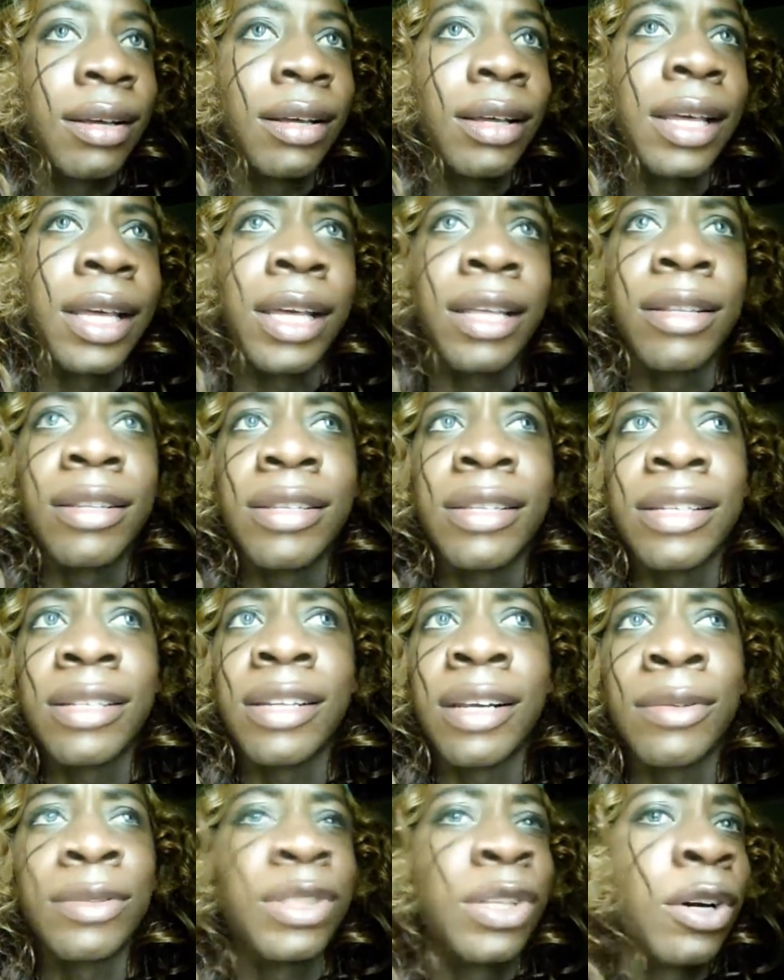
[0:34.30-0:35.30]
and
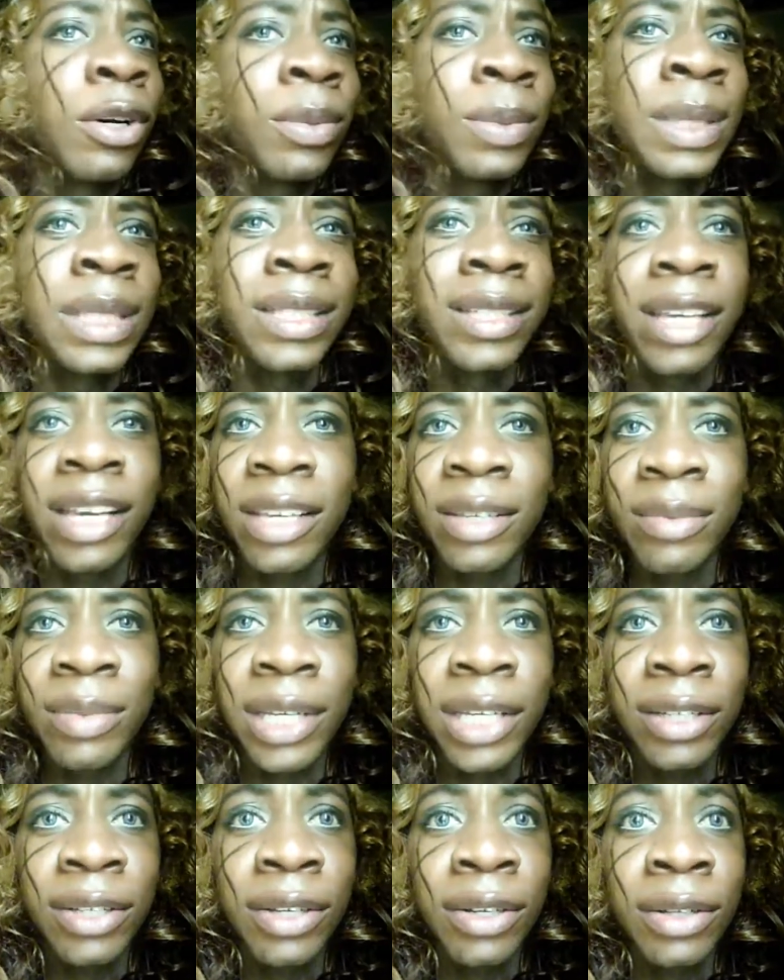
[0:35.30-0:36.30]
then I was hoping it came
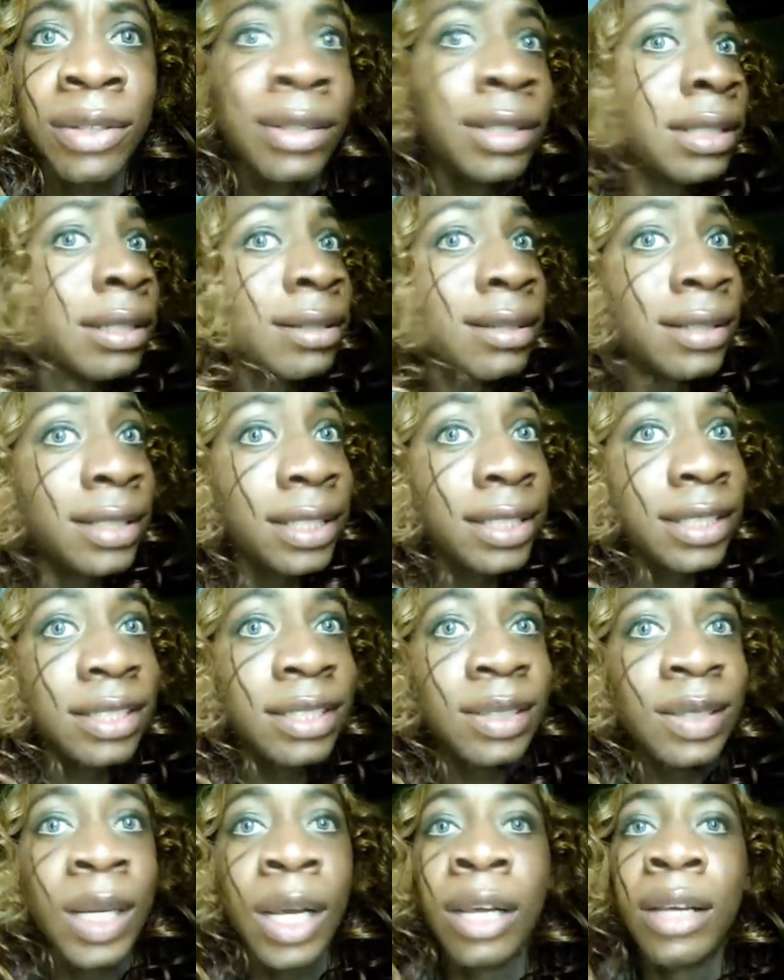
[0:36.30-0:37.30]
back on, and it
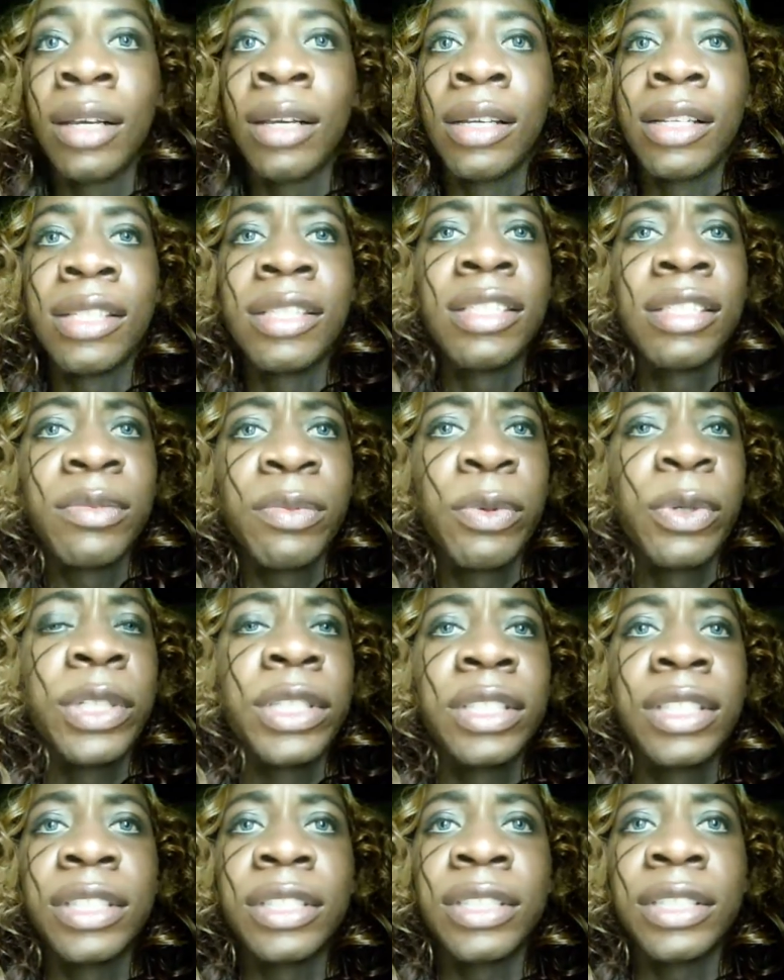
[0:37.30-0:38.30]
did, because it's a
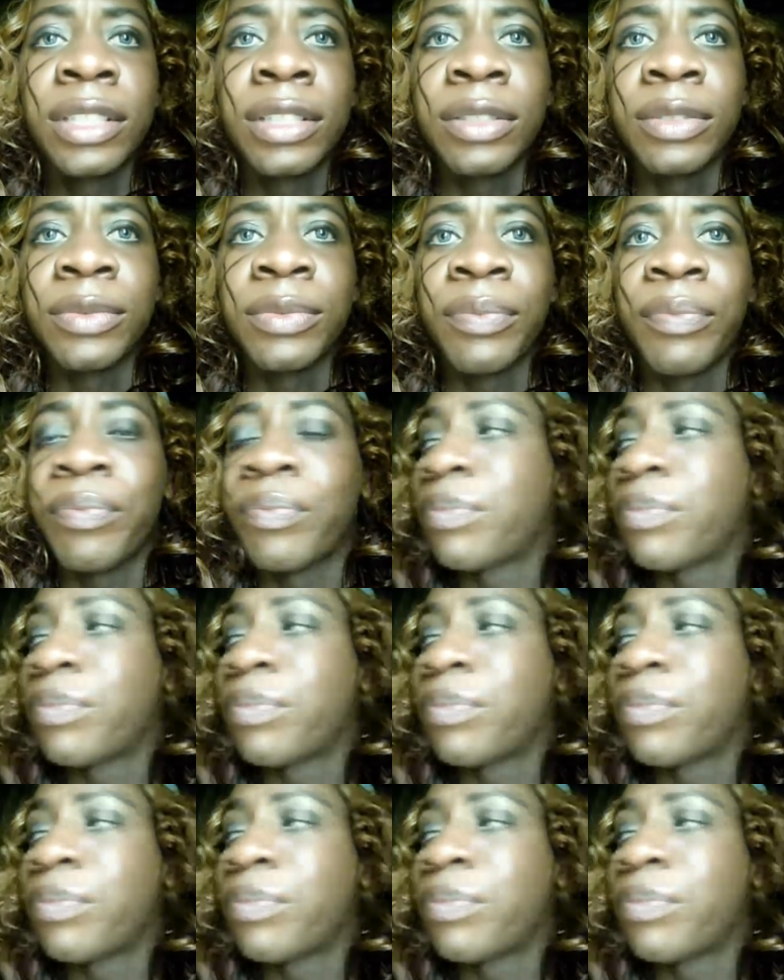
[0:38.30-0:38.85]
pretty good show.